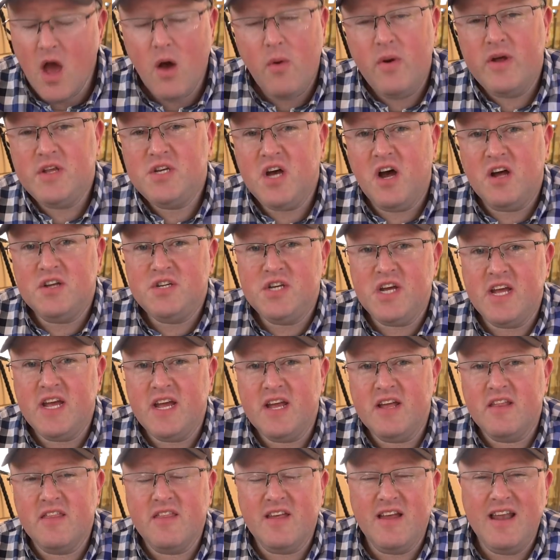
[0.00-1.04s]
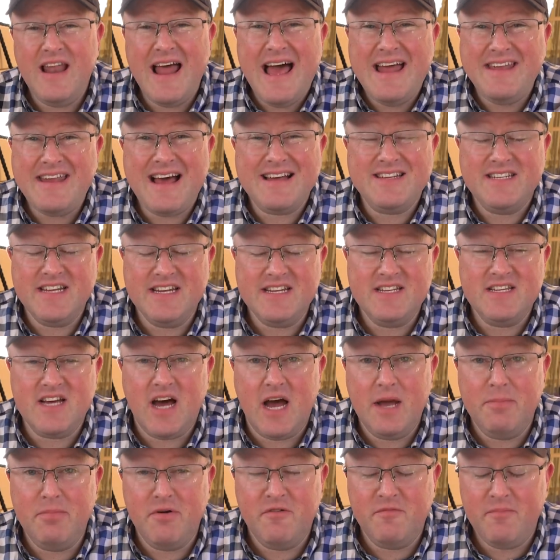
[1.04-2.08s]
When charging the lead acid
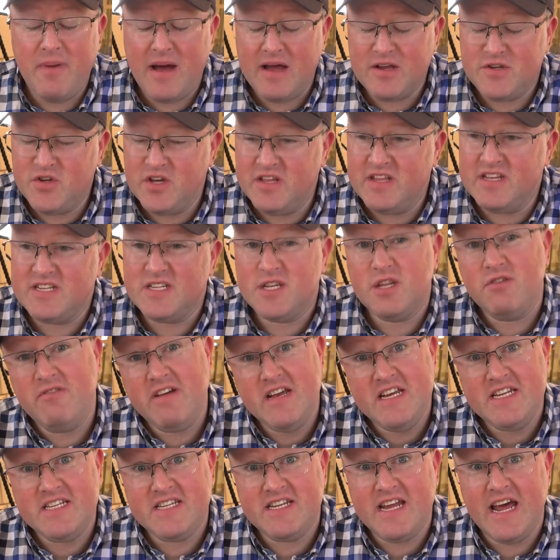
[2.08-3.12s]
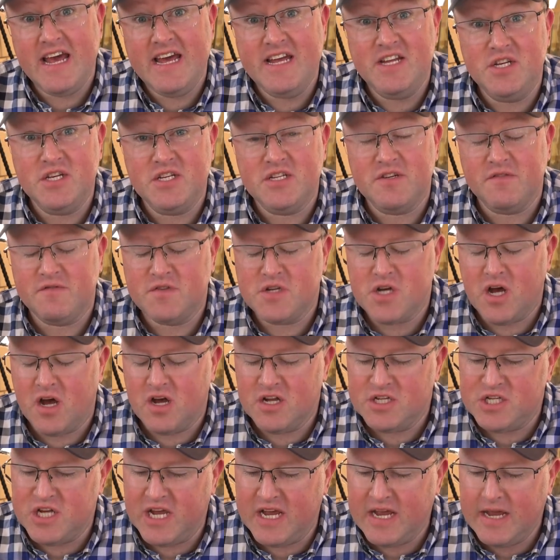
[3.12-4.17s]
type of battery, there's three stages of
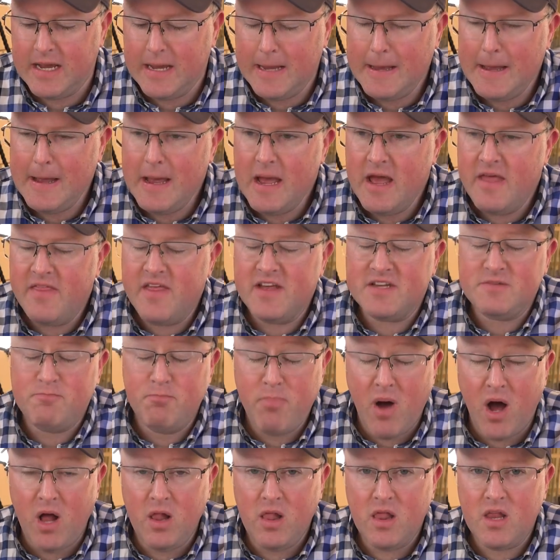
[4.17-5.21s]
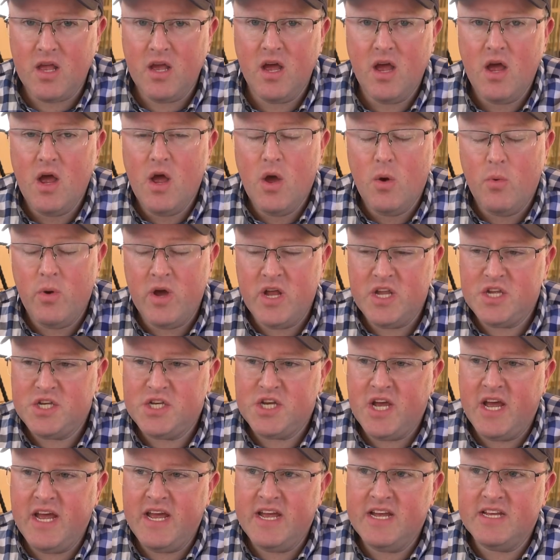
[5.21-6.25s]
charging. There's bulk,
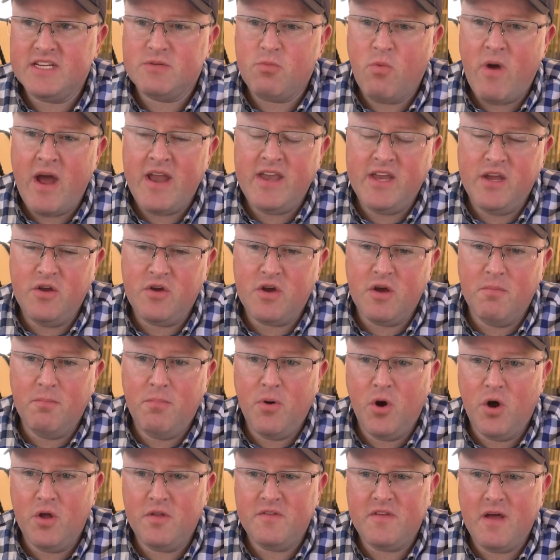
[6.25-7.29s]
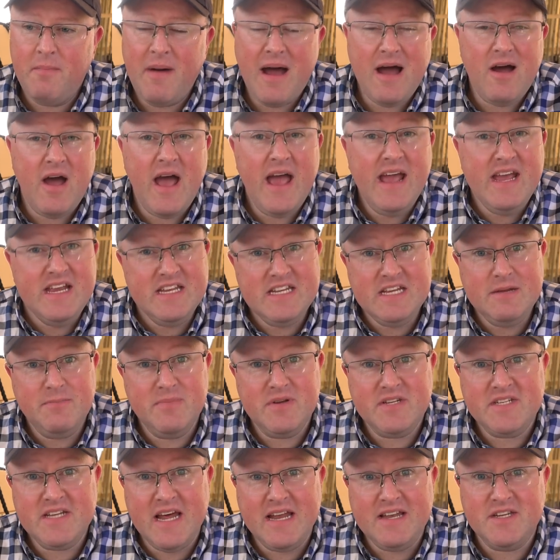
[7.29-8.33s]
which is when you can put about
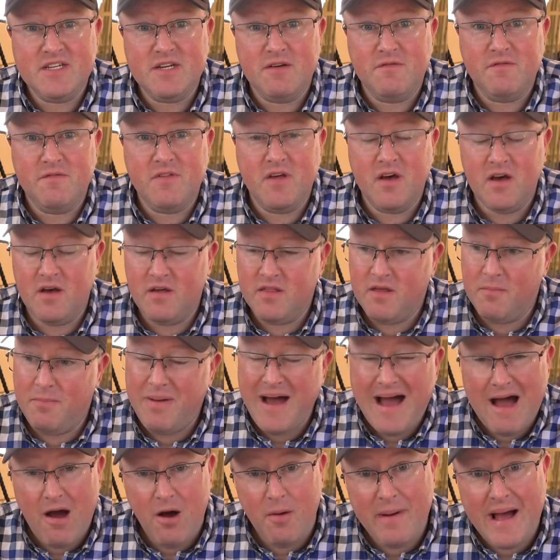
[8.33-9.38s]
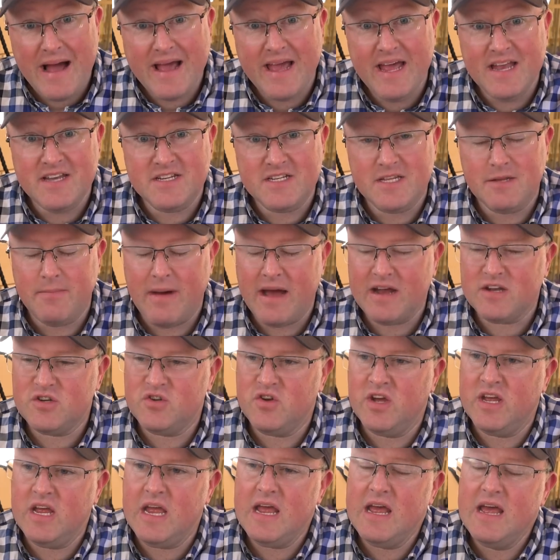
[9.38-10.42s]
80% of the, the power back into the
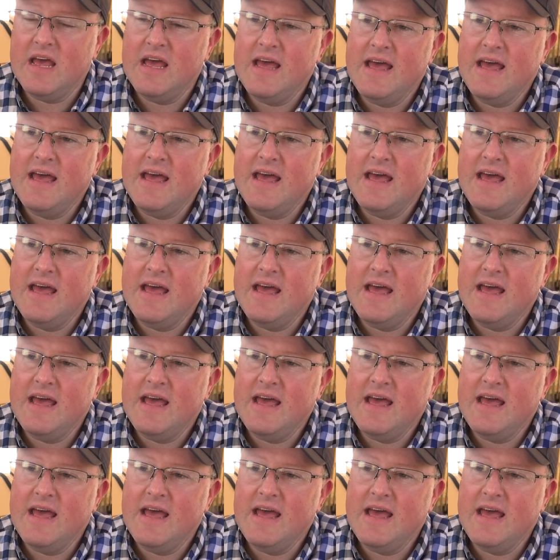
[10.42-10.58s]
battery.